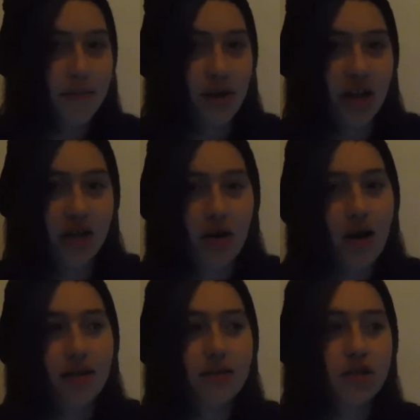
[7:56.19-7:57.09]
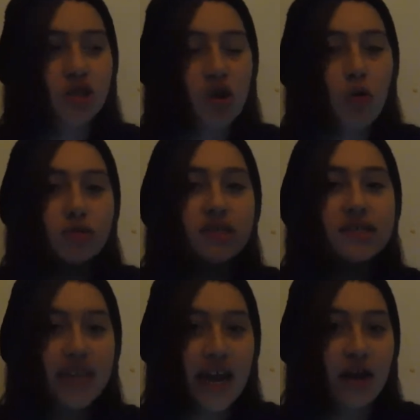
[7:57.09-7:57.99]
but I got so
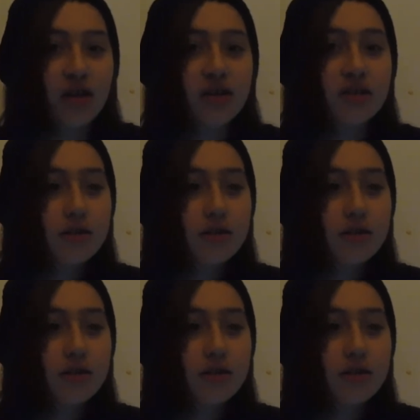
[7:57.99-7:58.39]
scared